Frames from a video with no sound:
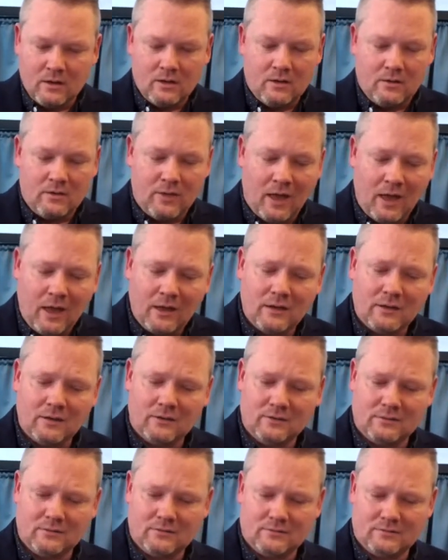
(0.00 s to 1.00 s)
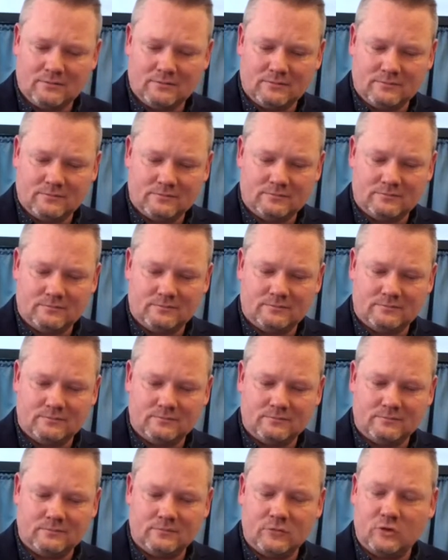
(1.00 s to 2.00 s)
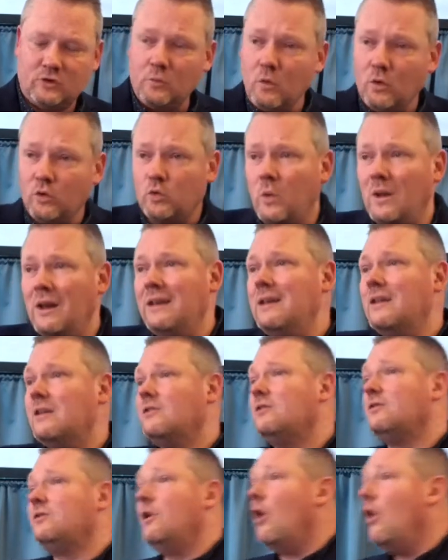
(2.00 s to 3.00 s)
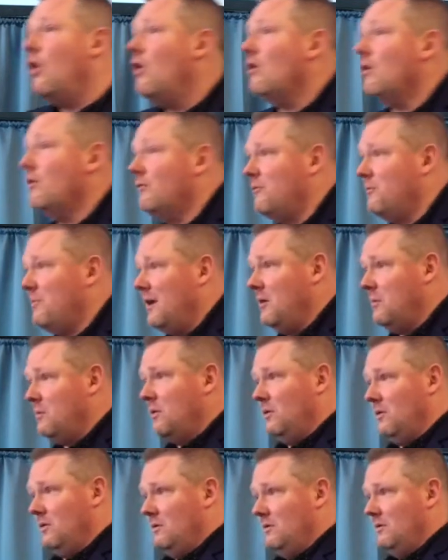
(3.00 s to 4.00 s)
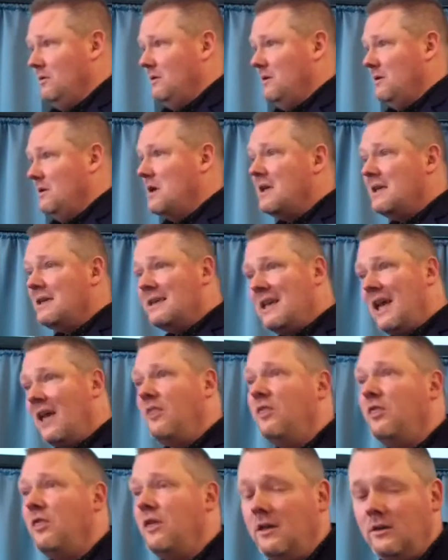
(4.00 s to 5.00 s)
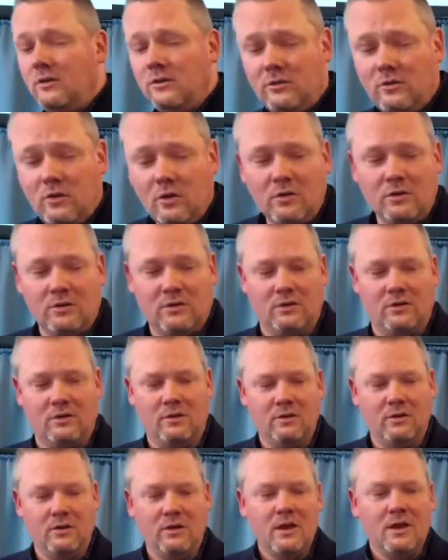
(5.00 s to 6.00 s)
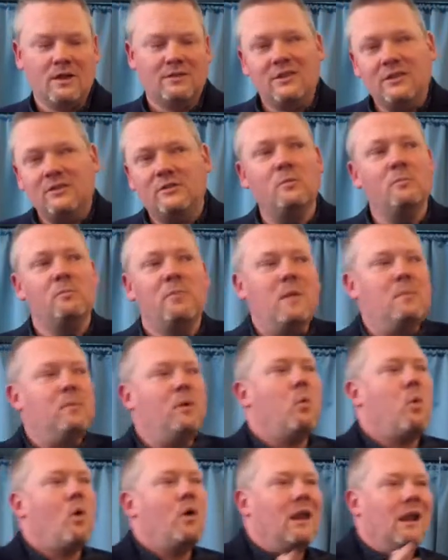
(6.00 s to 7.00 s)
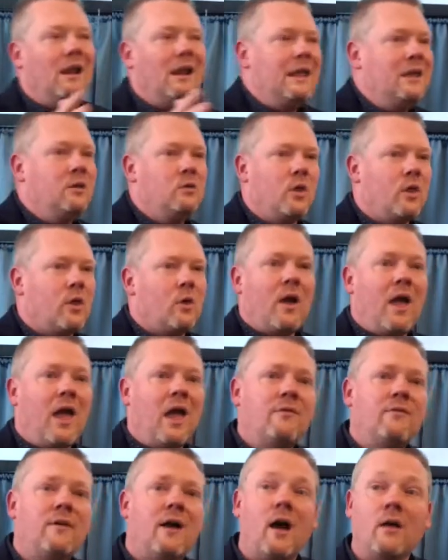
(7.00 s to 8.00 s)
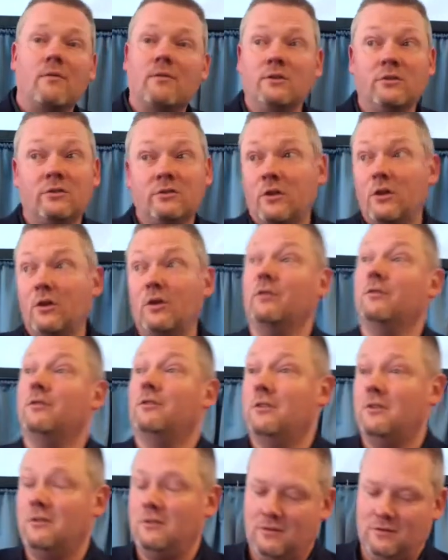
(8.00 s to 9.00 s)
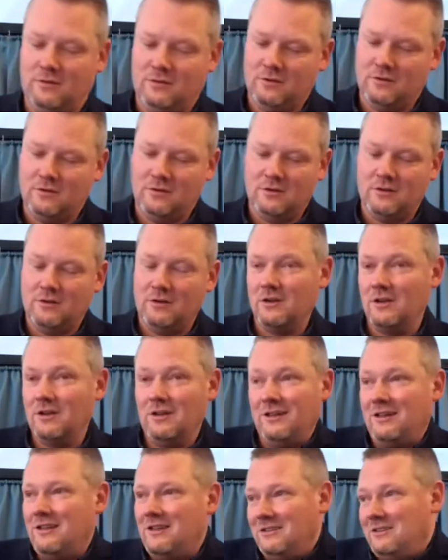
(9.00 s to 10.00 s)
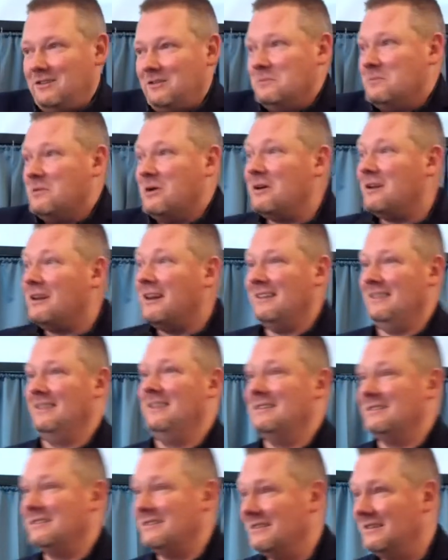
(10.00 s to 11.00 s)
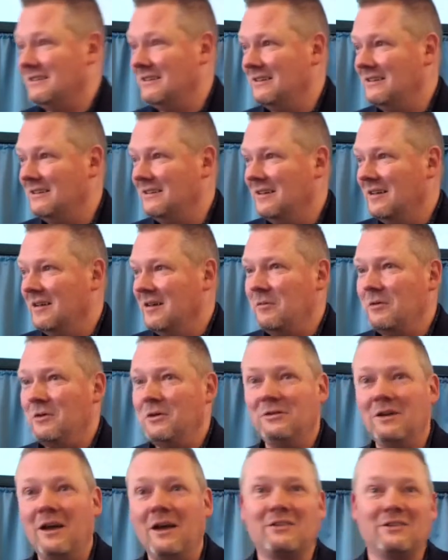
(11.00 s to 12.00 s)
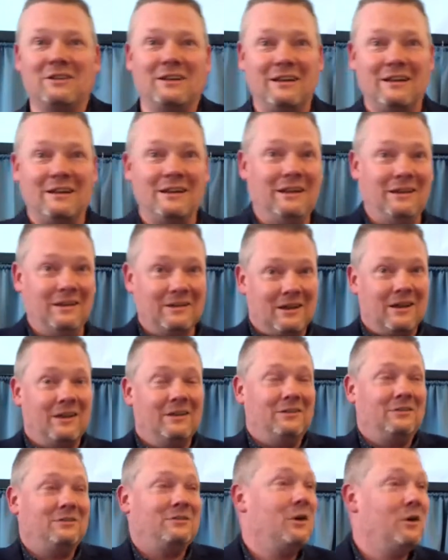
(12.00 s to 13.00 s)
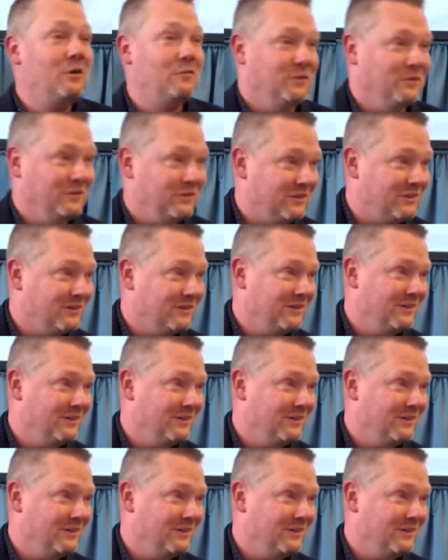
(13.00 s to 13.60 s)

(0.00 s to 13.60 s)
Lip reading: That someone's willing to serve people and get things done. See, some people want to lead without ever having served. It doesn't work like that. Because actually a leader is a servant.